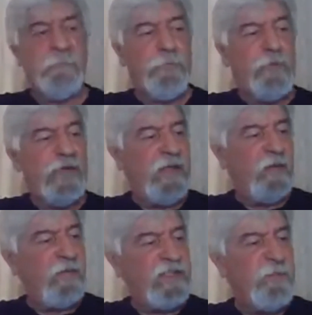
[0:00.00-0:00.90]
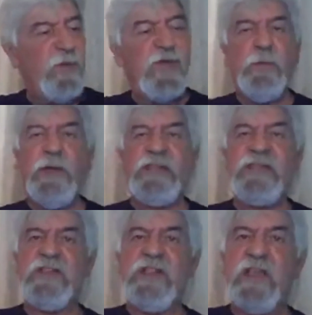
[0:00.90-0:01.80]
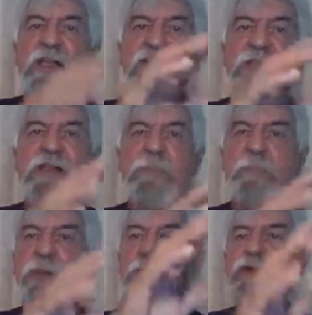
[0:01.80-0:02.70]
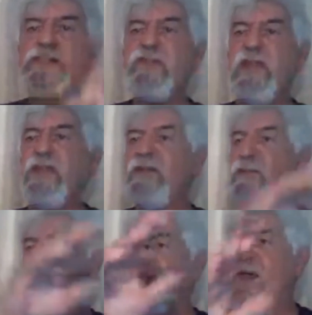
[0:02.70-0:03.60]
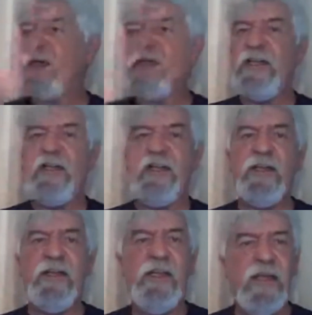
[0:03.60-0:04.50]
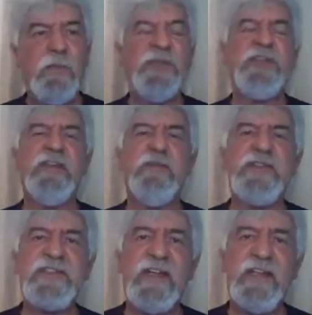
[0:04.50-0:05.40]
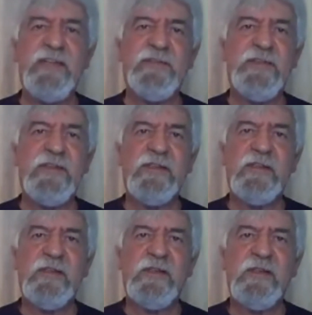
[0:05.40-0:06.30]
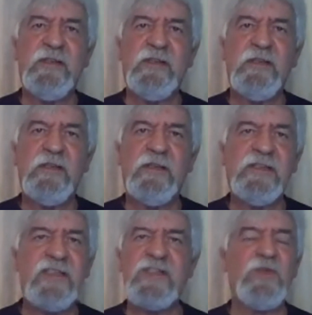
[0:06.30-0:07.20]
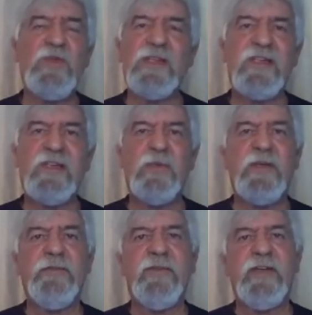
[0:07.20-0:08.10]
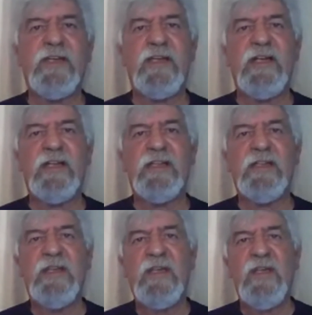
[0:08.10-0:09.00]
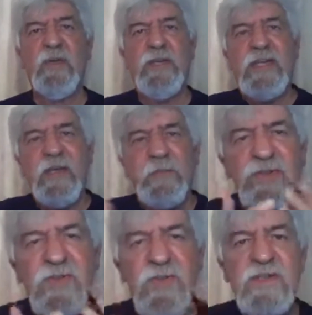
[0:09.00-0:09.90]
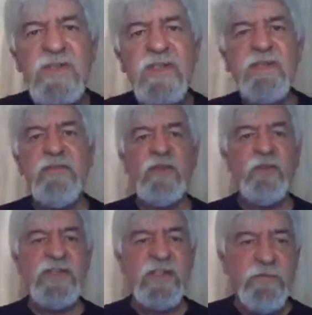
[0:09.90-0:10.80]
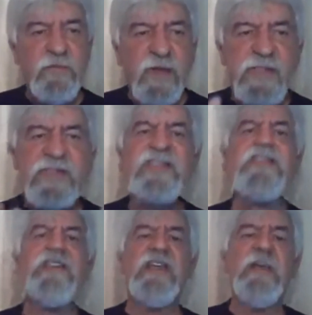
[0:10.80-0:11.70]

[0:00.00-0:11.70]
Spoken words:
prayer that we just spoke about just now. This little prayer, we just rattle it off, la la la la la, and we think we're saved. It doesn't work that way, Father God. We come to you this evening and we say, Father, see